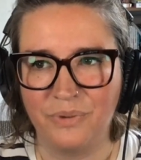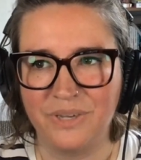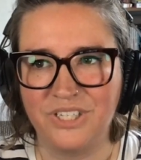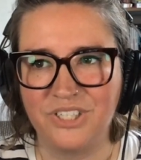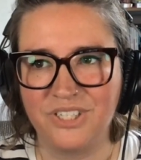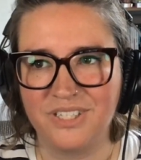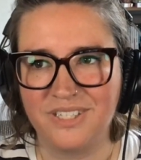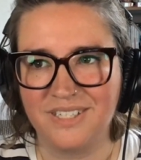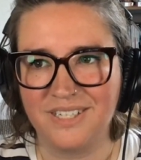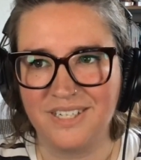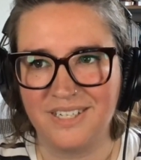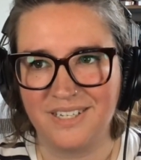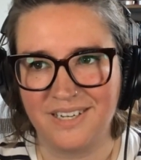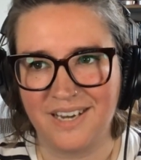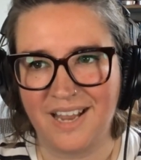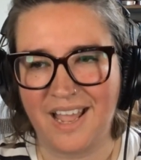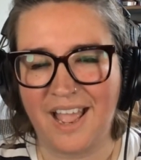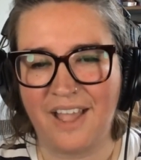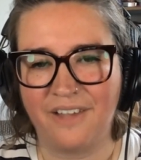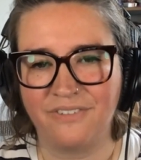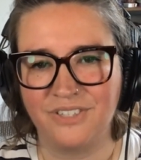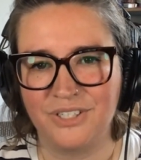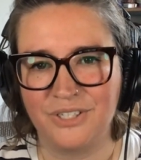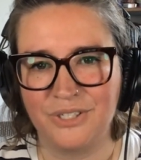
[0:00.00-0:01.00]
we just didn't
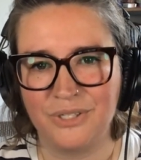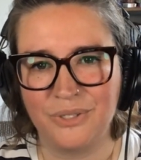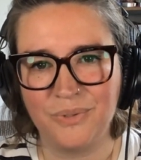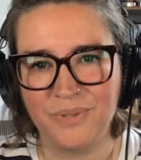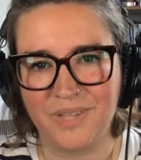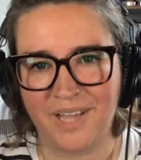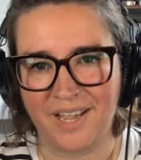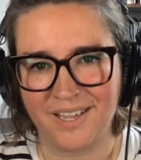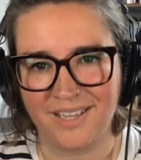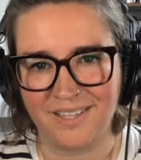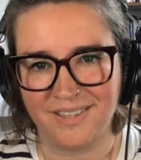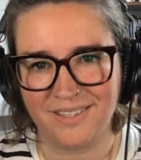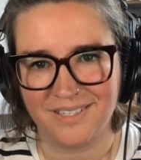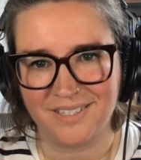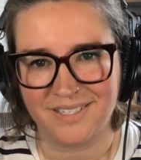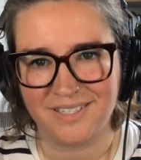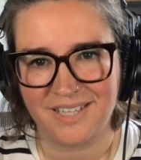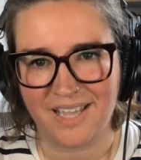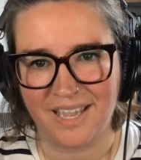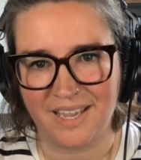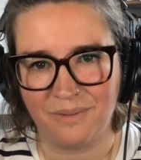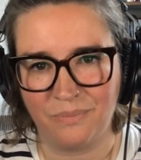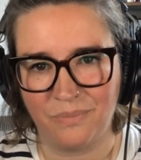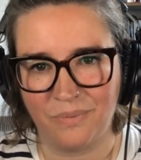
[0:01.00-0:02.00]
have to do that in the
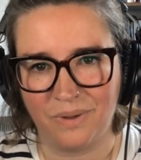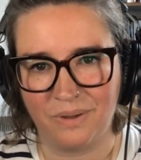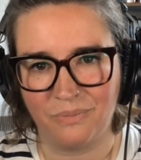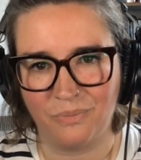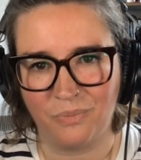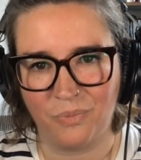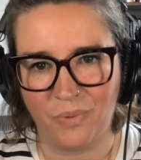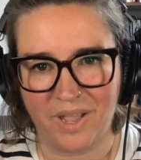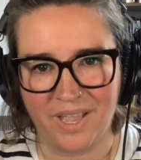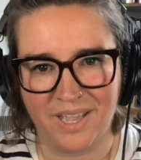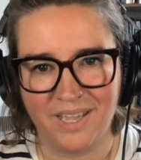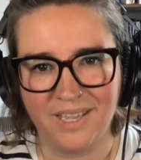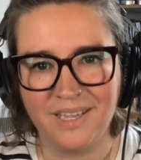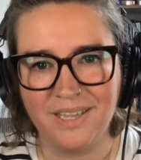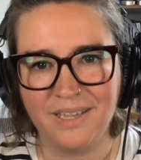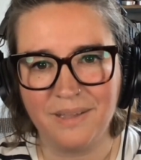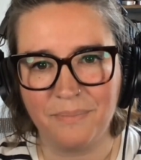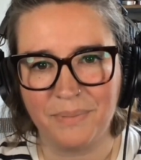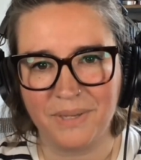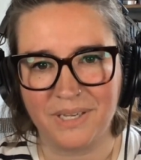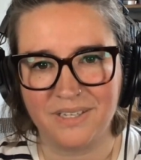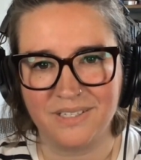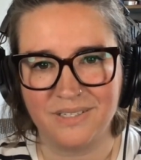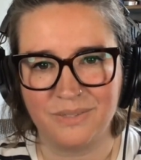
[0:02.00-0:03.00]
same way
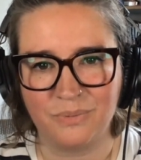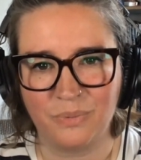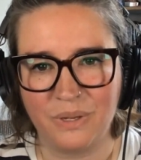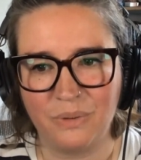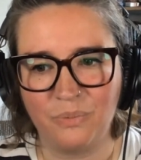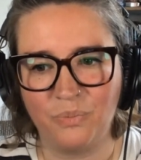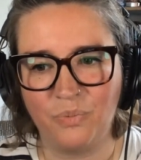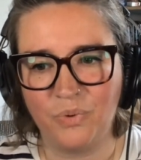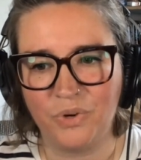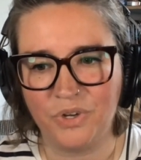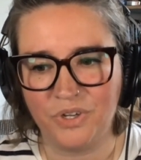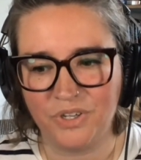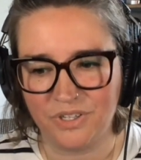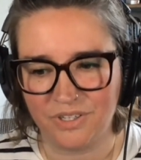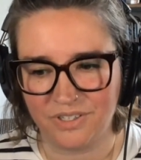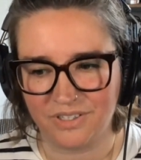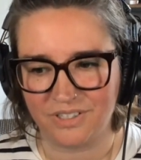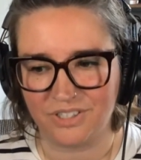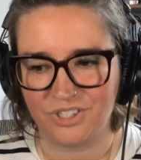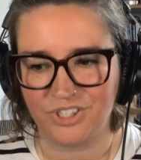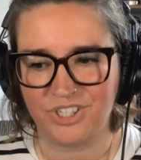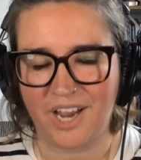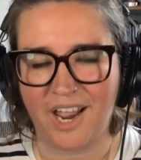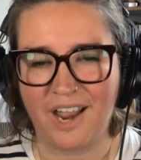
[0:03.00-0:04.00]
because we
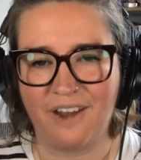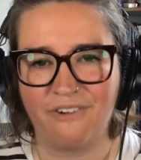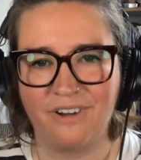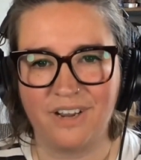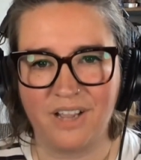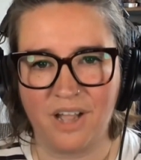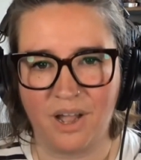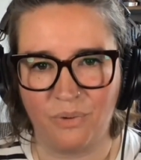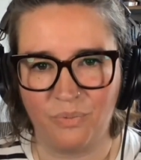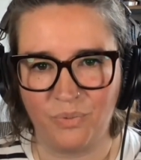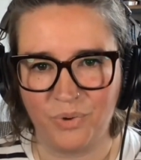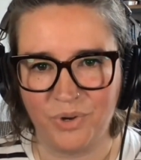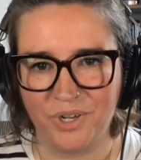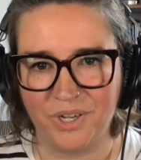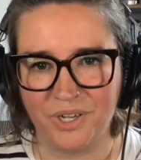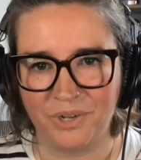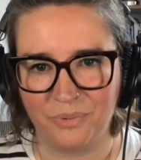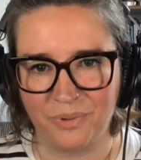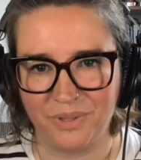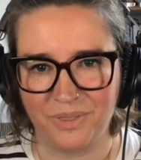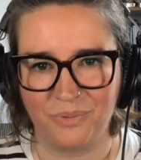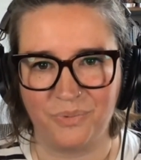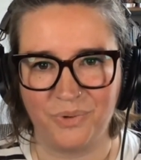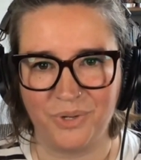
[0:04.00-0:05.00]
weren't sharing our work with the